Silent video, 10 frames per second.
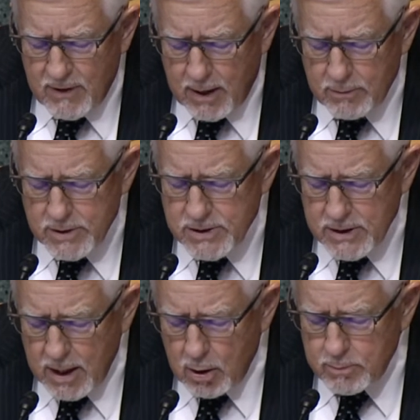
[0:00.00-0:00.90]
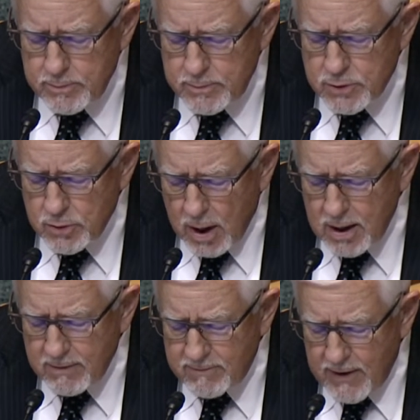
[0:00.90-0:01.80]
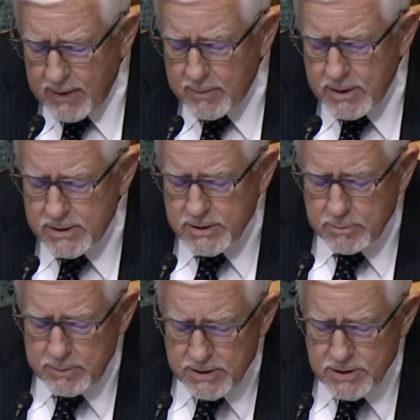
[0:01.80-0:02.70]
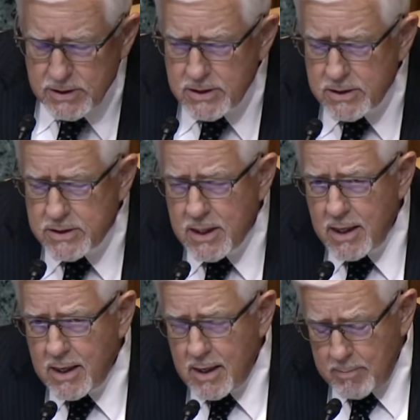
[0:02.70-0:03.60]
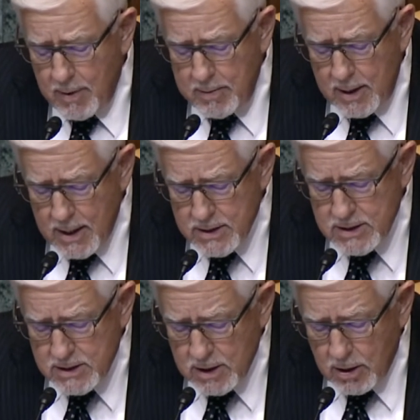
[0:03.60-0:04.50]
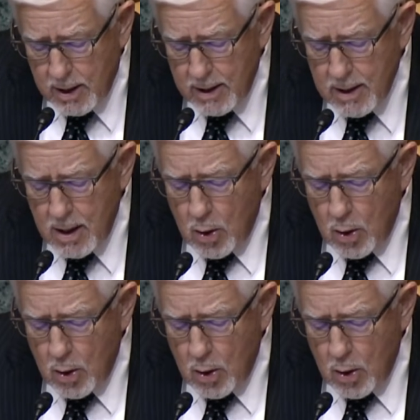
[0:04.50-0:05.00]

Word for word: the virus and help struggling families and businesses may be necessary,